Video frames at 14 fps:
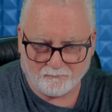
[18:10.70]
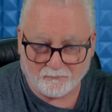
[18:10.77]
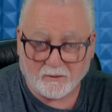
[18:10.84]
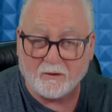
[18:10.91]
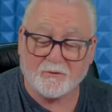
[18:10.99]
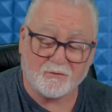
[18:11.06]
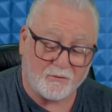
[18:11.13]

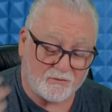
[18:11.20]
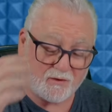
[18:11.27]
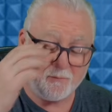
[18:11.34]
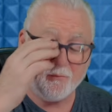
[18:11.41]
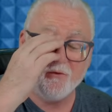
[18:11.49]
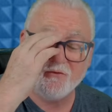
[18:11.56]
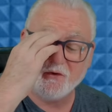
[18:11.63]
So I
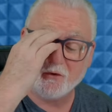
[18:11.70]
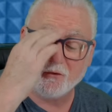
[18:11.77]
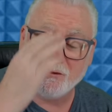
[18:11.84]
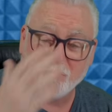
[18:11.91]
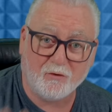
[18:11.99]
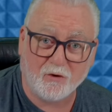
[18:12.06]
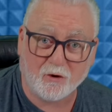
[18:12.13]
suppose you
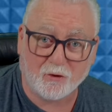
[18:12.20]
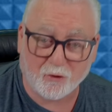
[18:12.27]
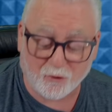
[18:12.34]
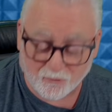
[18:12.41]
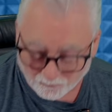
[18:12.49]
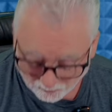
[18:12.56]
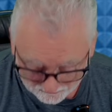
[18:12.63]

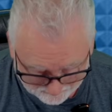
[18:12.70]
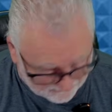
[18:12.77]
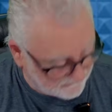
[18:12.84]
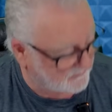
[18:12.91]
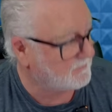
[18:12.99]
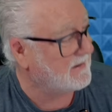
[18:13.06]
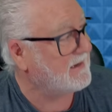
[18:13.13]
could play it
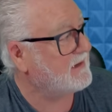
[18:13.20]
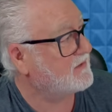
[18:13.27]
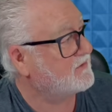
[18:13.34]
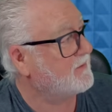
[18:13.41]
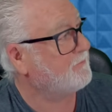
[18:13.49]
as a bass